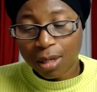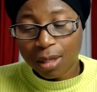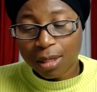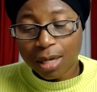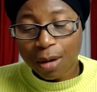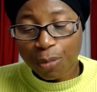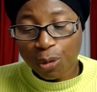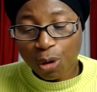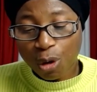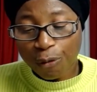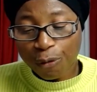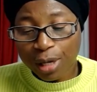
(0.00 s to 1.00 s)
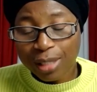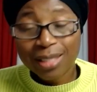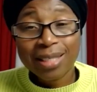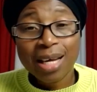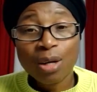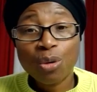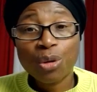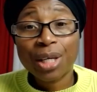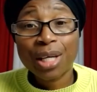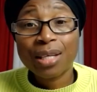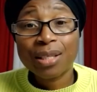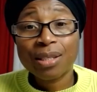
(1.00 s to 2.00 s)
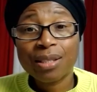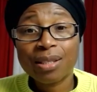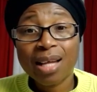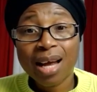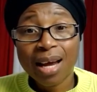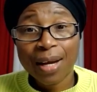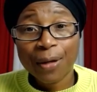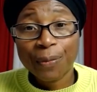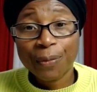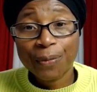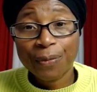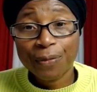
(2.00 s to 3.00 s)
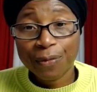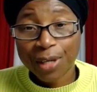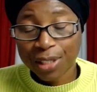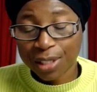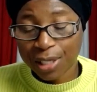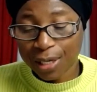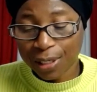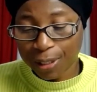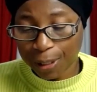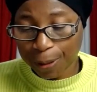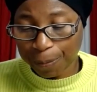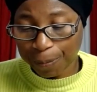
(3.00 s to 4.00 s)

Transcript: The book of uh, Second Kings 9, verse 30